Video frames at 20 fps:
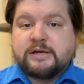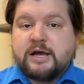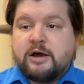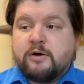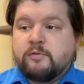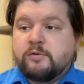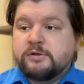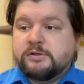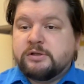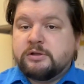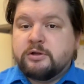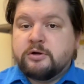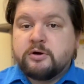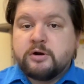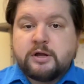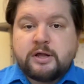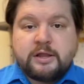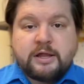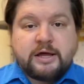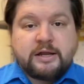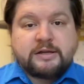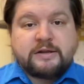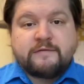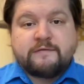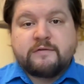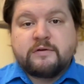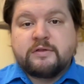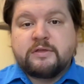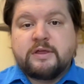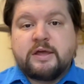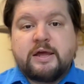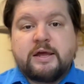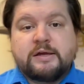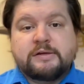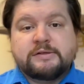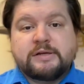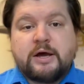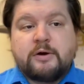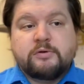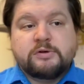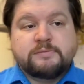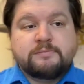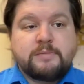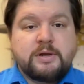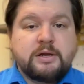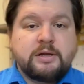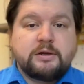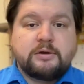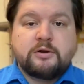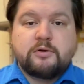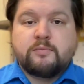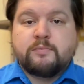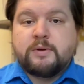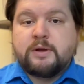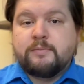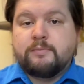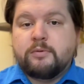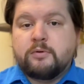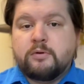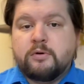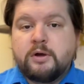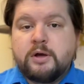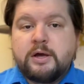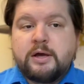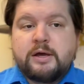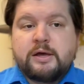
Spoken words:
I was learning a lot of different things. I was meeting new people.